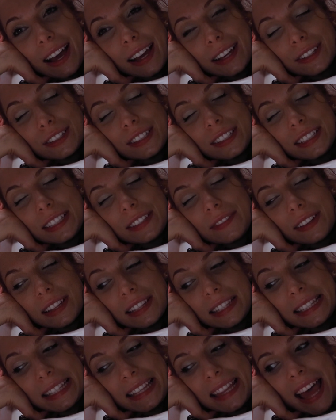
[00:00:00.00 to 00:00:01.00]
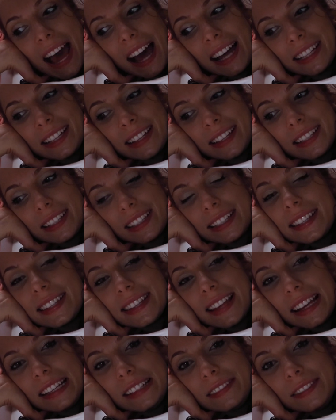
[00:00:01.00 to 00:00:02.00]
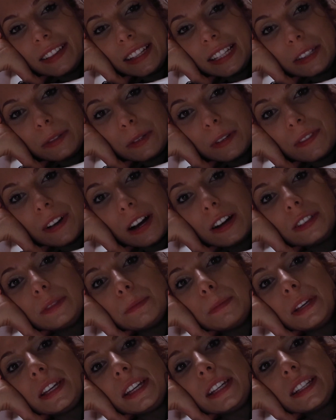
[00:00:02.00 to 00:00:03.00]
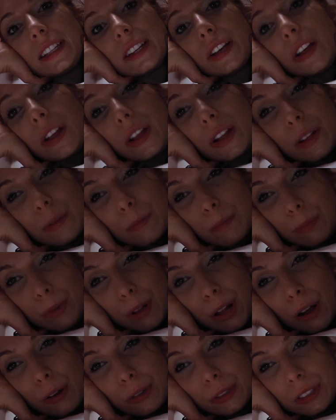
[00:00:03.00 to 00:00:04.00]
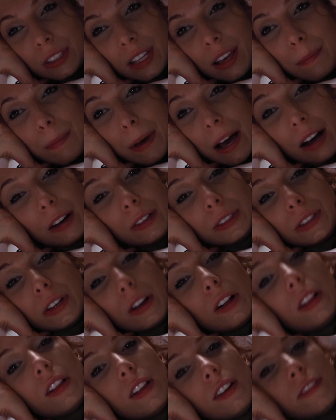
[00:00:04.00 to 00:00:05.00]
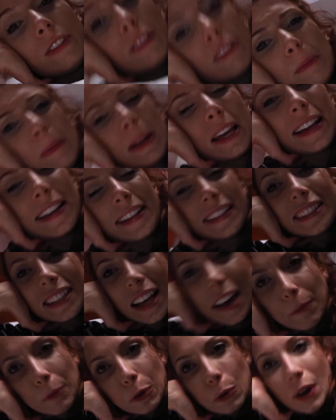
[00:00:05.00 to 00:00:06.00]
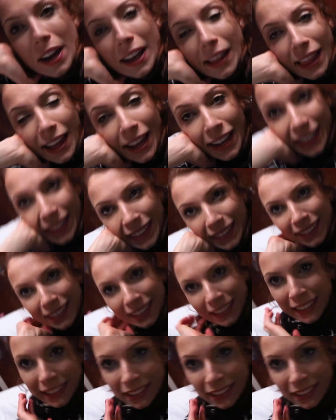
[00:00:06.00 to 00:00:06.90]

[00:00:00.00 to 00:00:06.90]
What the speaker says: I couldn't even stand safely without being blown about all over the place. I'm quite light.